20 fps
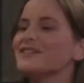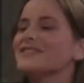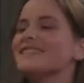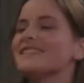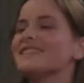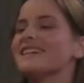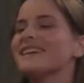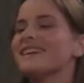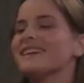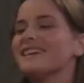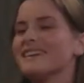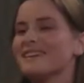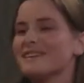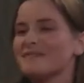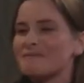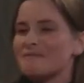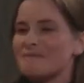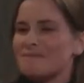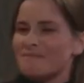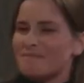You see,
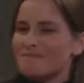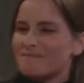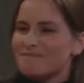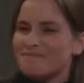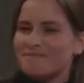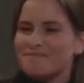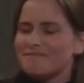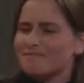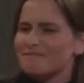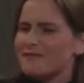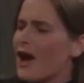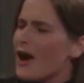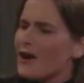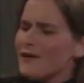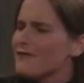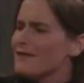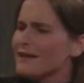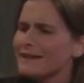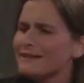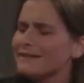I
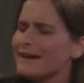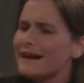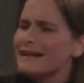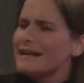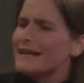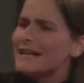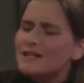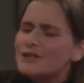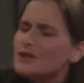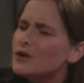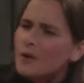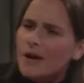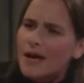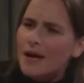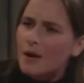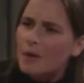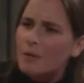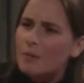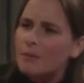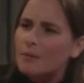don't think that I need your
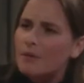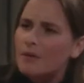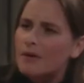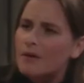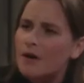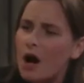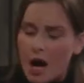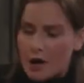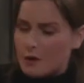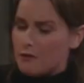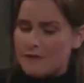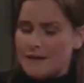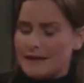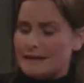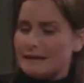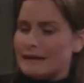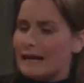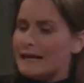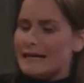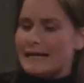help. I don't think
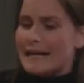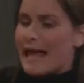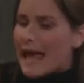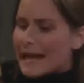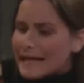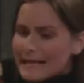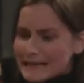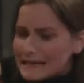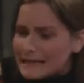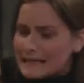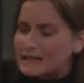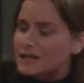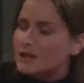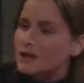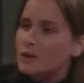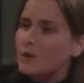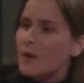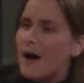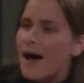that I need anything that you